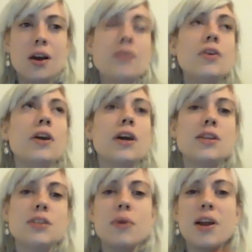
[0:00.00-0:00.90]
if you look
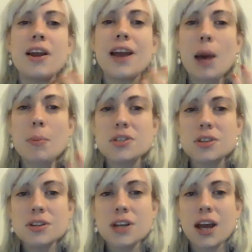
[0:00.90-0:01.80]
at something like
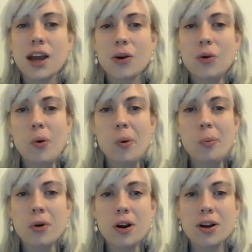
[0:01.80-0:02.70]
Amazon, how
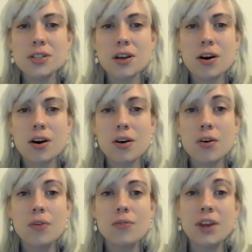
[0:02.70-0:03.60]
products
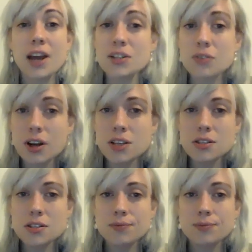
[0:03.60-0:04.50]
are categorized.